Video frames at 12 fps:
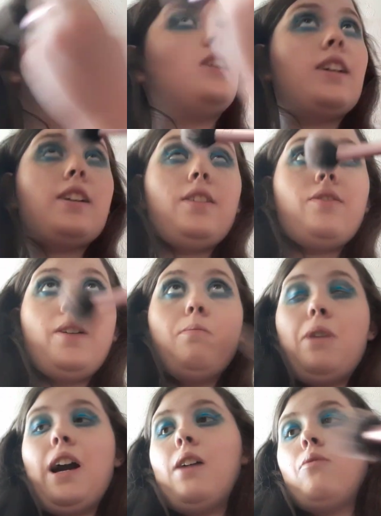Like, I find
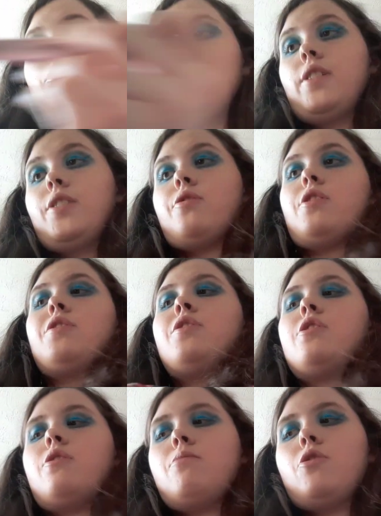powder I trust
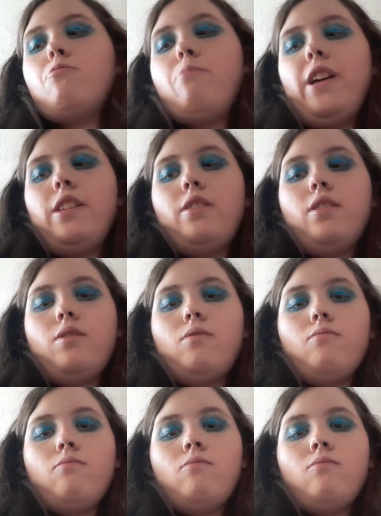so much better than